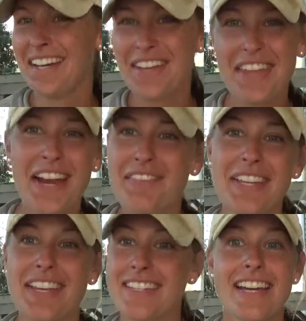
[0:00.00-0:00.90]
Good thing I have my
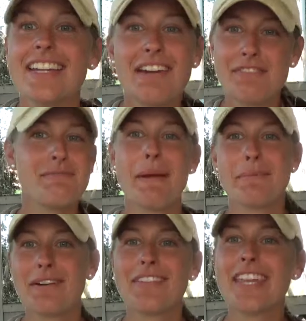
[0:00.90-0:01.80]
list. I'd never
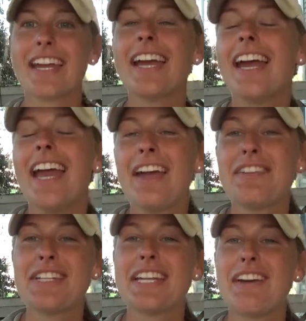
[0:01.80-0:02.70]
remember everything if
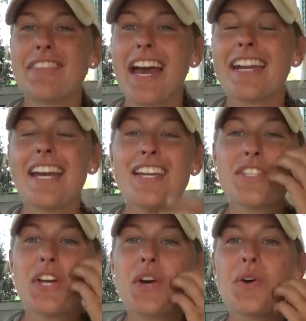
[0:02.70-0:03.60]
I didn't have that.
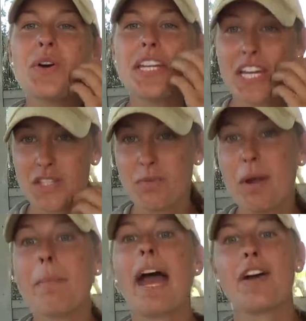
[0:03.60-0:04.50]
So, yes, we are
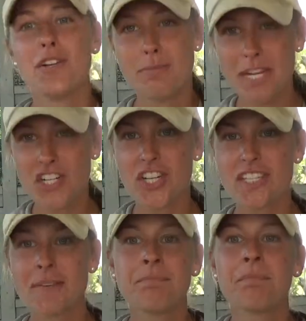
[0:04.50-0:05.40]
back onto
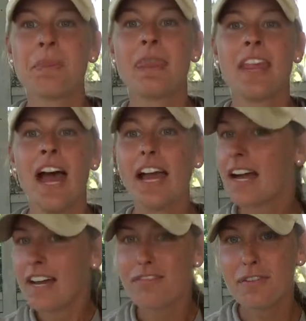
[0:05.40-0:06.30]
peaches. I
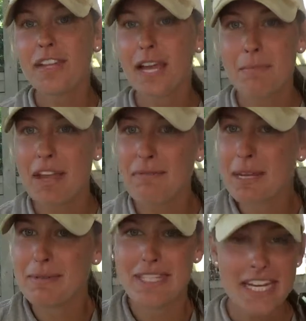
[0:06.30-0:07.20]
kind of feel like I may have made
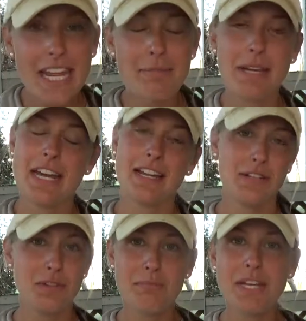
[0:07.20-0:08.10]
a mistake by not
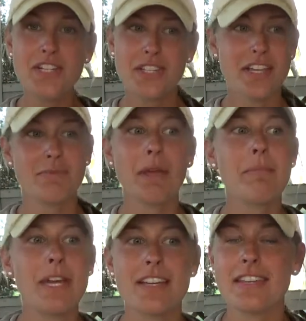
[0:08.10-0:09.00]
including peaches last week,
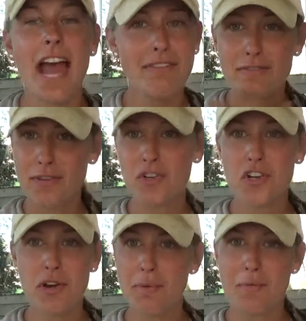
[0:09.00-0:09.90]
because half of you
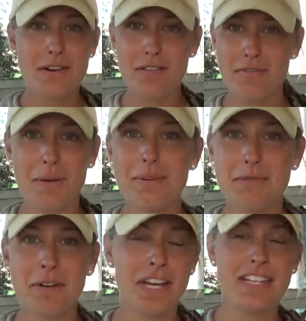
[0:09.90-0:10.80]
showed up at one of the farmers
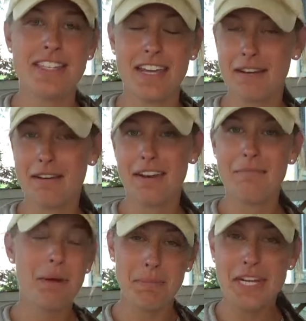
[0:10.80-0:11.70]
markets and
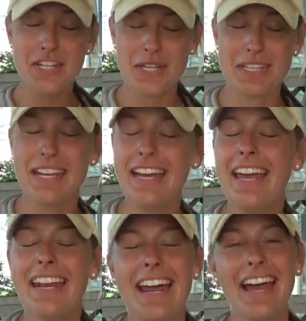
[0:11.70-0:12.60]
bought peaches.
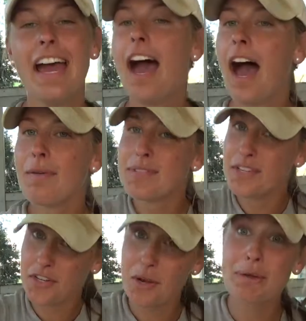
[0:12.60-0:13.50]
And I was
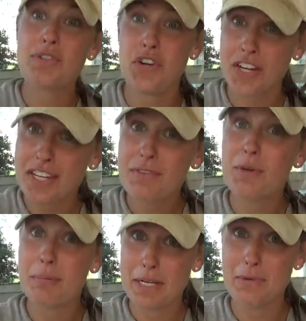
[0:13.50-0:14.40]
like, I was trying to give you
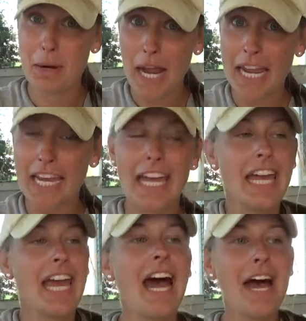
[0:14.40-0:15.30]
a peach break.
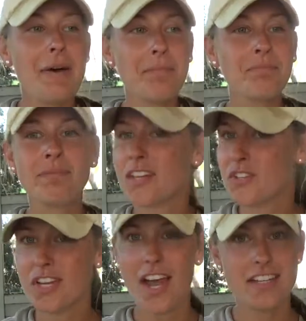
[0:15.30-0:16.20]

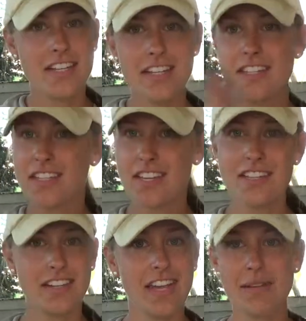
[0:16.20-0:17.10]
So yeah, 'tis the
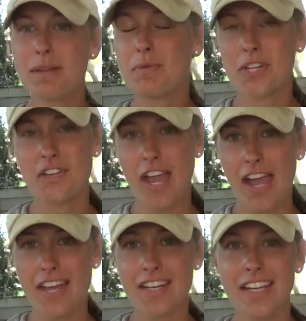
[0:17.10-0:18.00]
season. Get them in while you
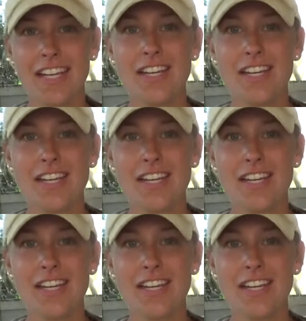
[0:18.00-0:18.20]
can.